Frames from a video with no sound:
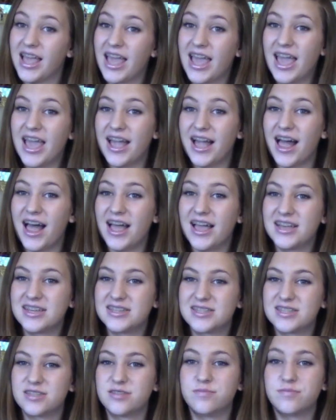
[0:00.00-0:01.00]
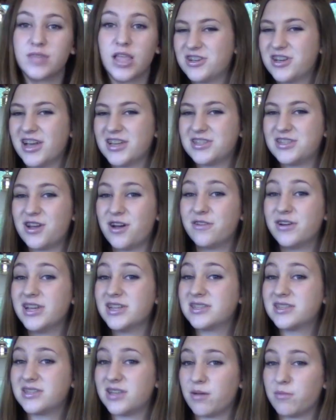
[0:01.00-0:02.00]
Hey guys, so as you guys know,
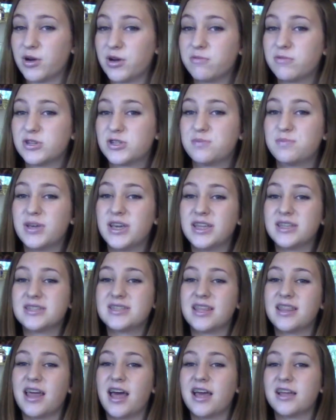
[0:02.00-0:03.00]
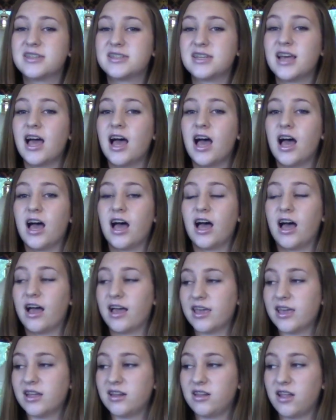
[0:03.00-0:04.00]
it's summer, which means that
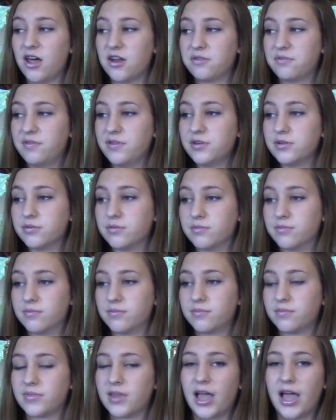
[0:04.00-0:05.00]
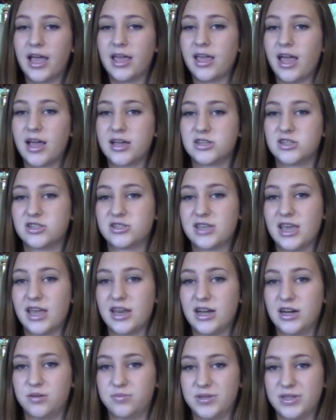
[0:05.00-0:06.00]
I eat a lot of food. I just can't
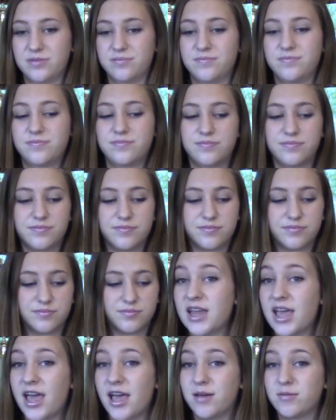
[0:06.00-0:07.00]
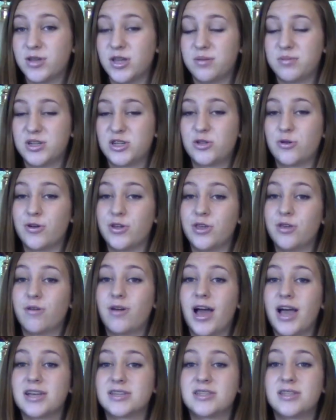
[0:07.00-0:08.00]
help it. So today I'm going to be showing you
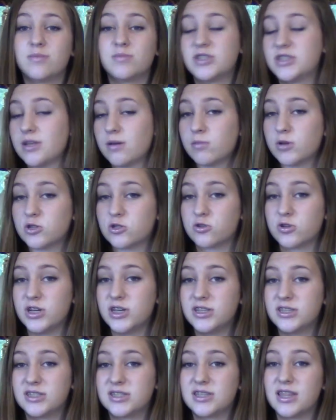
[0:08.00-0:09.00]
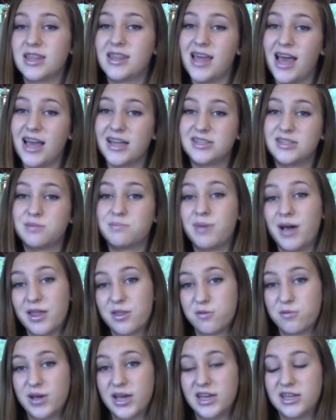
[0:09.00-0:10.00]
guys some summer treats that, by
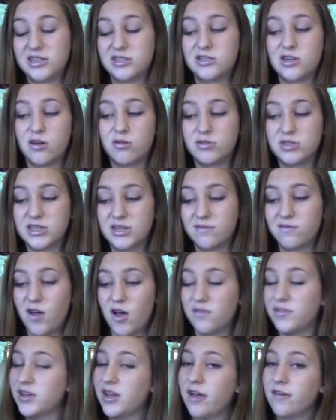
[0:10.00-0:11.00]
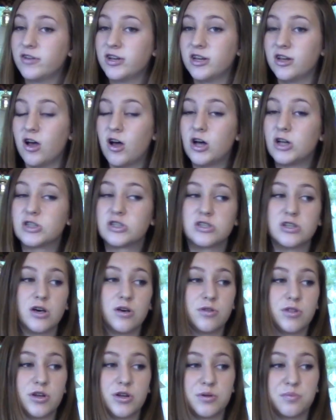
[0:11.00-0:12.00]
the way, don't involve an oven at all,
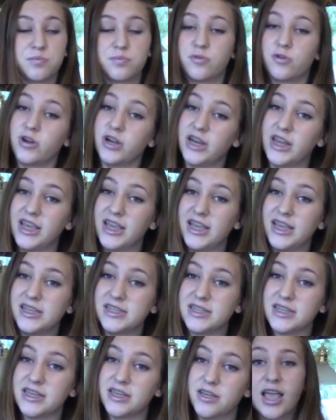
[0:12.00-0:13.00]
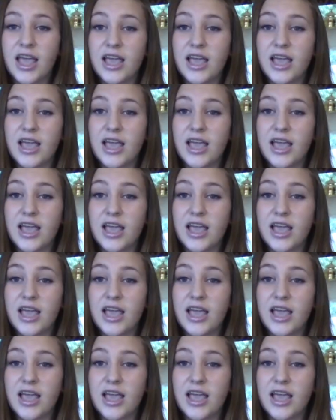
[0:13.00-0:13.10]
so they're pretty easy.